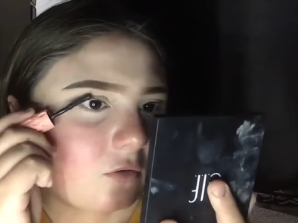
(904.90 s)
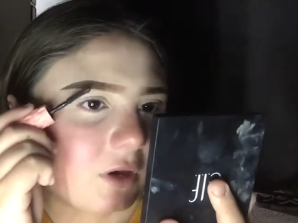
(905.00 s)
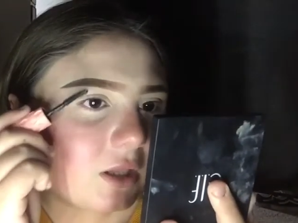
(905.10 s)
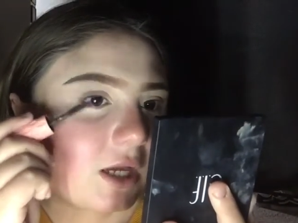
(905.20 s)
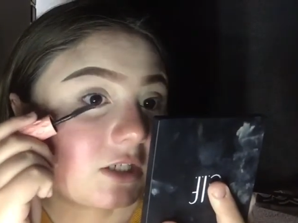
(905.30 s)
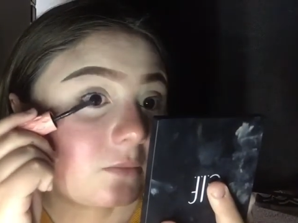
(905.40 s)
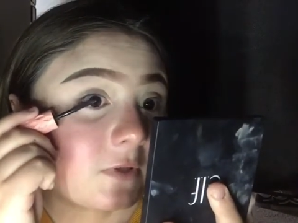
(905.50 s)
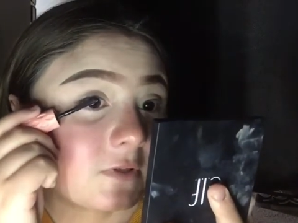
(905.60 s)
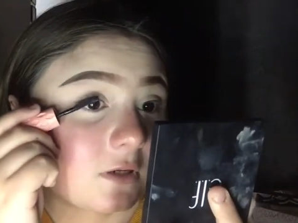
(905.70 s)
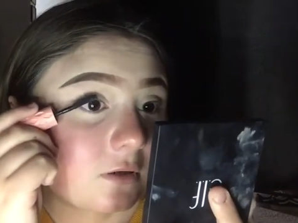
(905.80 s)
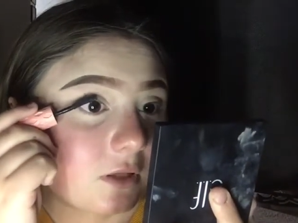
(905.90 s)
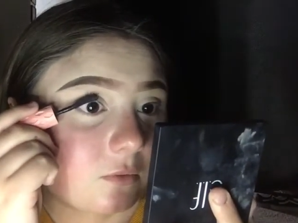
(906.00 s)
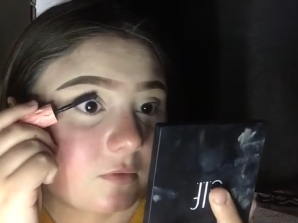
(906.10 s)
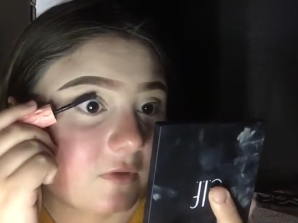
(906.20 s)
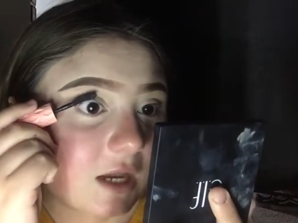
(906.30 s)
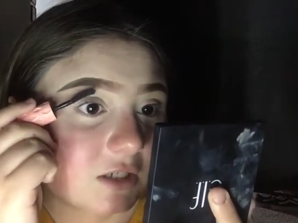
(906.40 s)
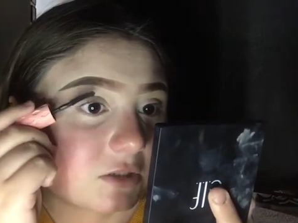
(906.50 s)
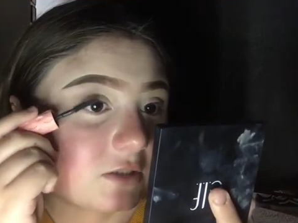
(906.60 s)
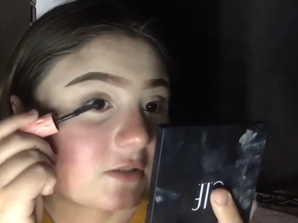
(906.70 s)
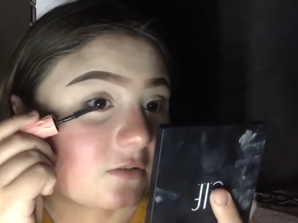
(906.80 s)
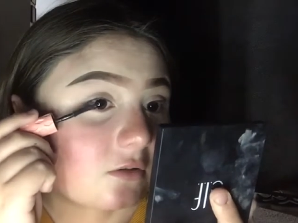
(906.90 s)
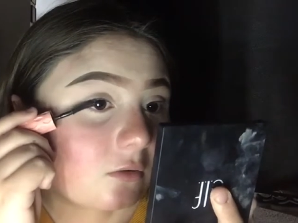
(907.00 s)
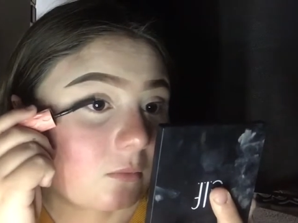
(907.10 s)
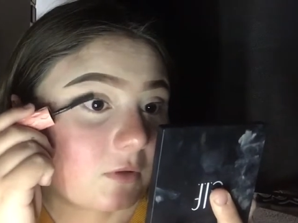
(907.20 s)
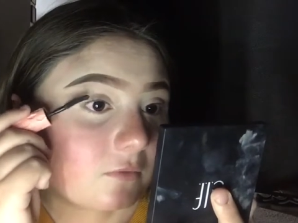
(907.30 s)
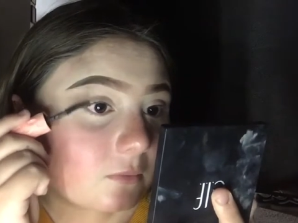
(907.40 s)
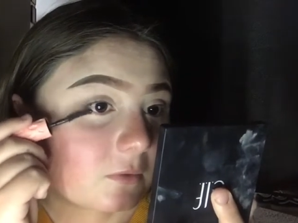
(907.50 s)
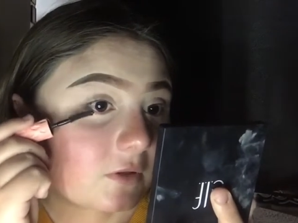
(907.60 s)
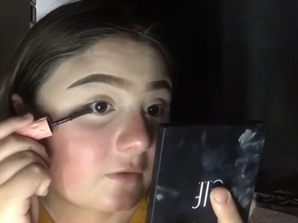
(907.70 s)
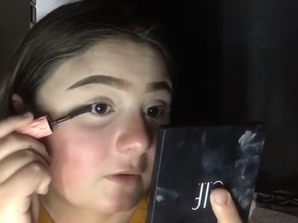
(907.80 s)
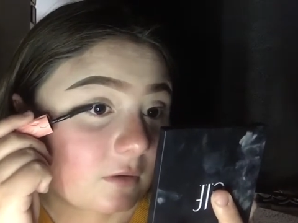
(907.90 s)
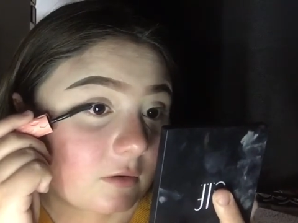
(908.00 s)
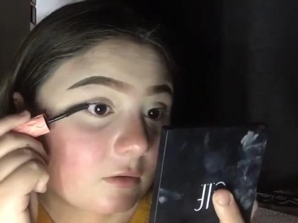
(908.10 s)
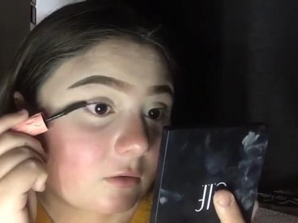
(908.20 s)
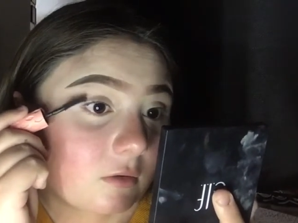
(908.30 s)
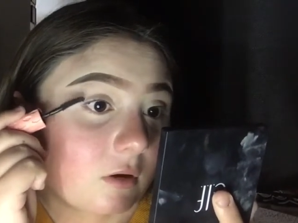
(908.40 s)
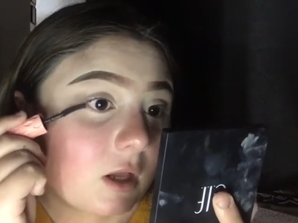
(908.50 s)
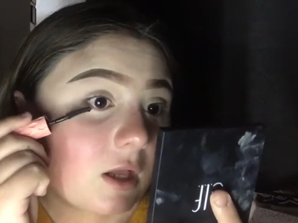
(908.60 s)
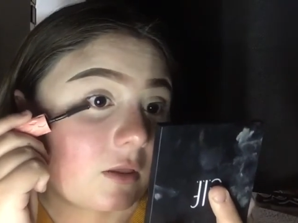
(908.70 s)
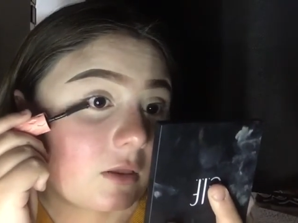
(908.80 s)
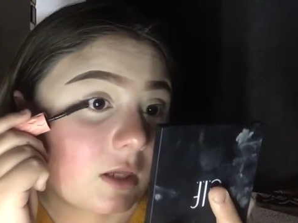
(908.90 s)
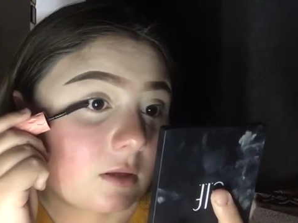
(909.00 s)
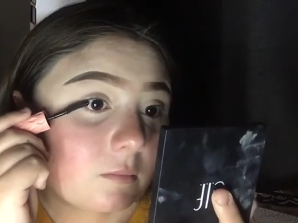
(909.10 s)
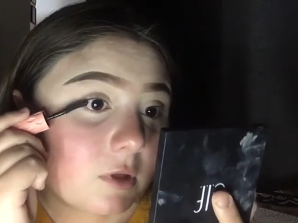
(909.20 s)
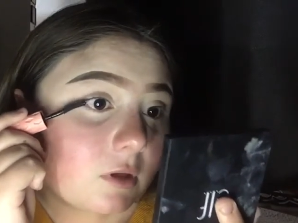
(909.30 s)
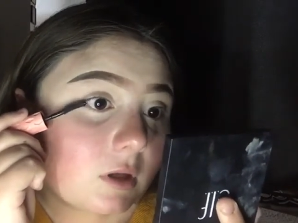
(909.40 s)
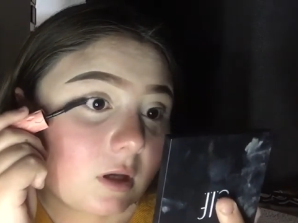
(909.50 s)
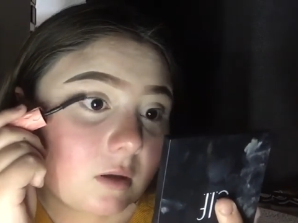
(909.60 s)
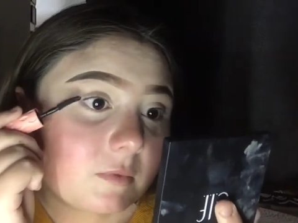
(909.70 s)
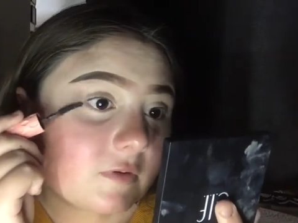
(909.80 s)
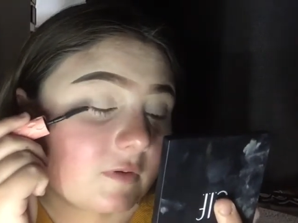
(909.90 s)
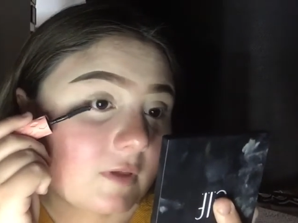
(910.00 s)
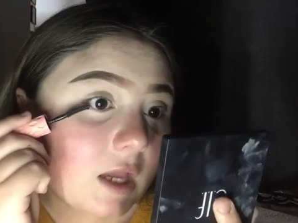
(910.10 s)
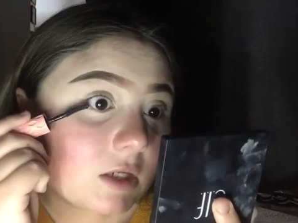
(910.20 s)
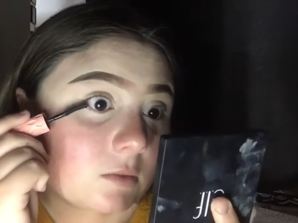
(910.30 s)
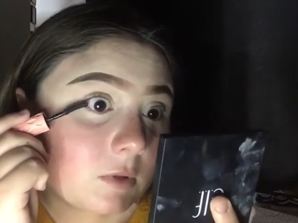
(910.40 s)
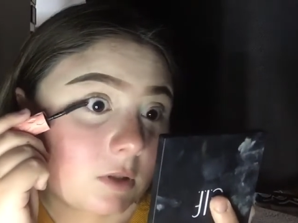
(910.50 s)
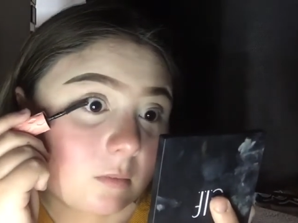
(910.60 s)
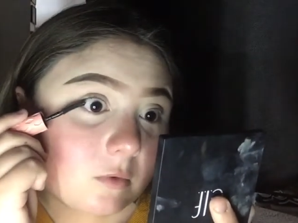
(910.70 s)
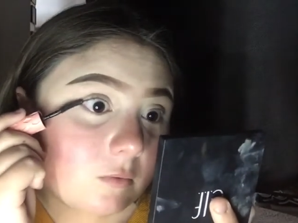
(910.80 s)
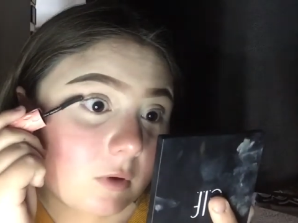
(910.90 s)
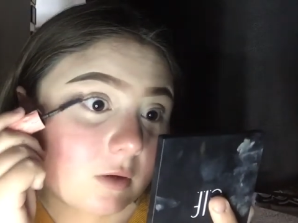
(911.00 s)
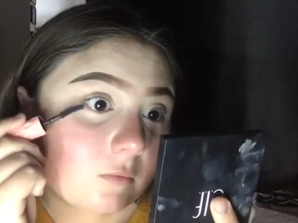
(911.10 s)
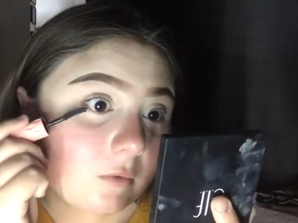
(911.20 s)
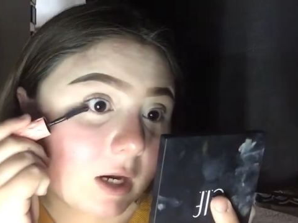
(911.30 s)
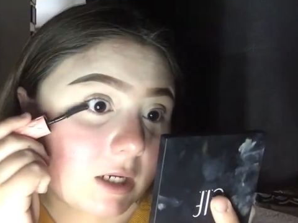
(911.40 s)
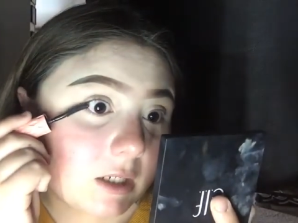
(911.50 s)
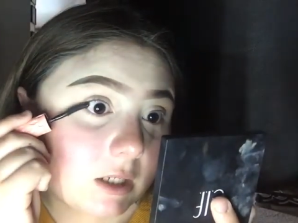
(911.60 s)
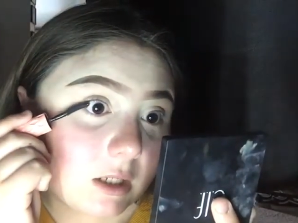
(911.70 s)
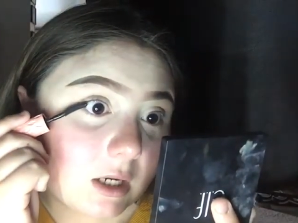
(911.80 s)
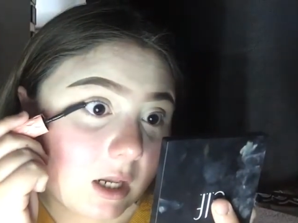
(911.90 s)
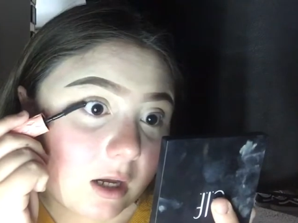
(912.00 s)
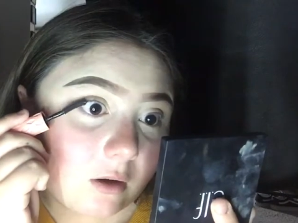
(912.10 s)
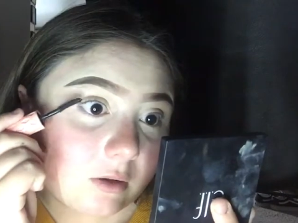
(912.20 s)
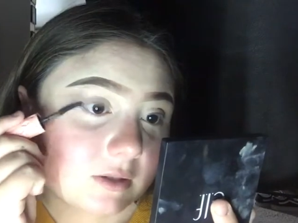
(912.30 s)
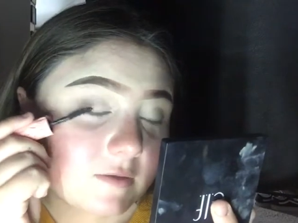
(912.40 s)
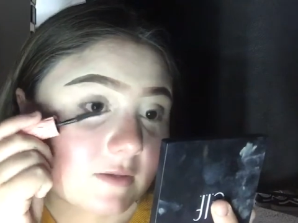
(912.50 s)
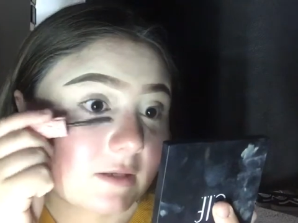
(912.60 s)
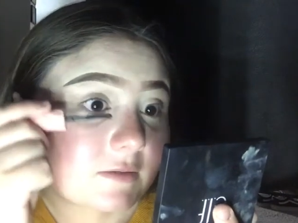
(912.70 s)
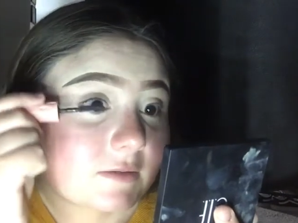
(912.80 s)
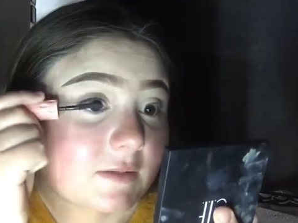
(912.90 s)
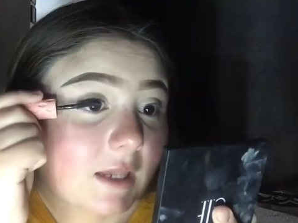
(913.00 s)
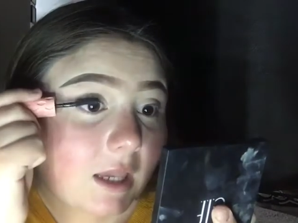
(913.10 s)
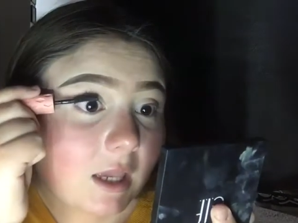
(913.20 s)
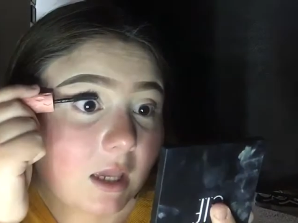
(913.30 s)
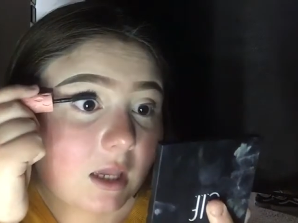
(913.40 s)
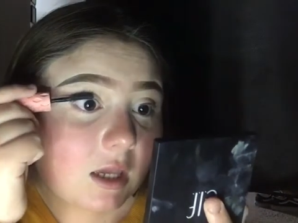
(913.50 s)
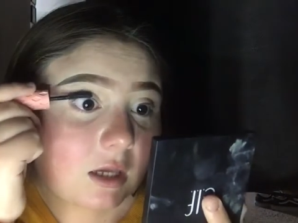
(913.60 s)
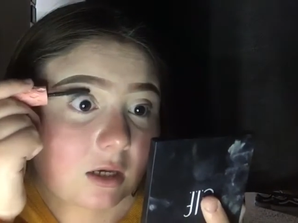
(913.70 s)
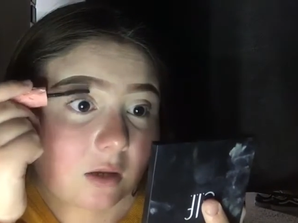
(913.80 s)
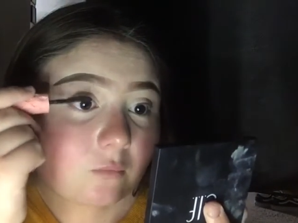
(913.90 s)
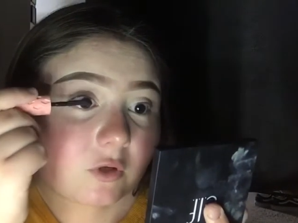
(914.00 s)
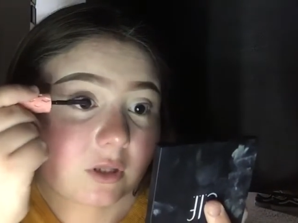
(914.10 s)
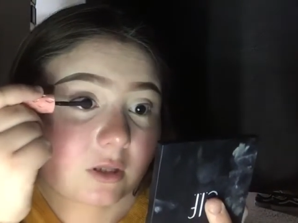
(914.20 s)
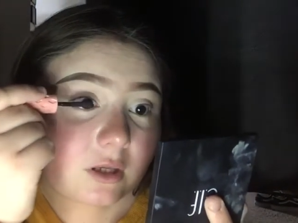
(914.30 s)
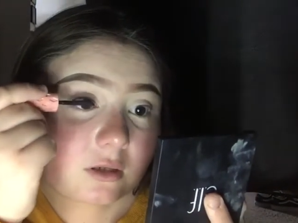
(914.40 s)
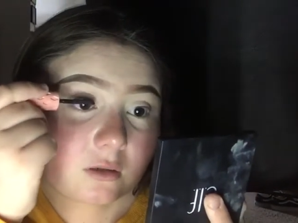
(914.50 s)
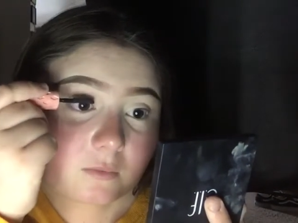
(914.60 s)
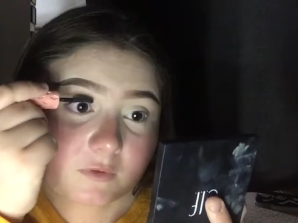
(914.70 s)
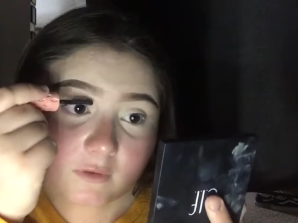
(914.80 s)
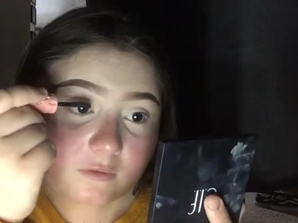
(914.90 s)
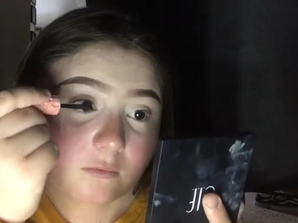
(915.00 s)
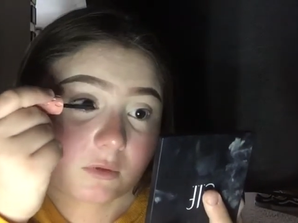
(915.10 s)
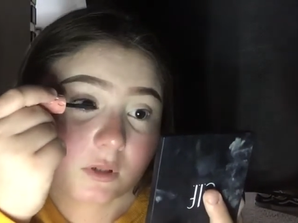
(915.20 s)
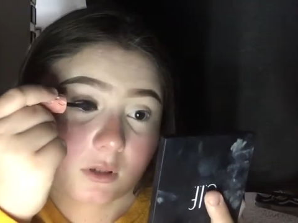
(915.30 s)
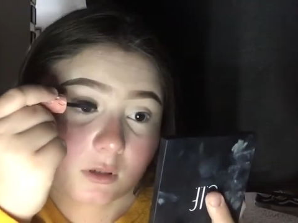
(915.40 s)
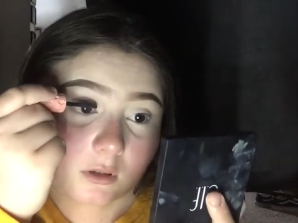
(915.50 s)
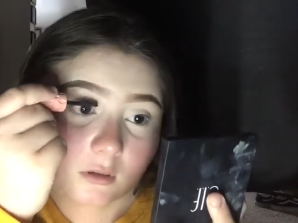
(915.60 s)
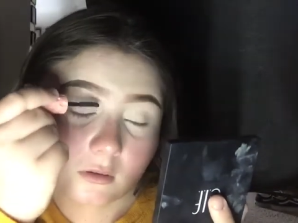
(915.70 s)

Great Lash mascara. That one's actually still my favorite because of the little thing, but this is actually my #1 right now at this instant, and I'm really like obsessed with it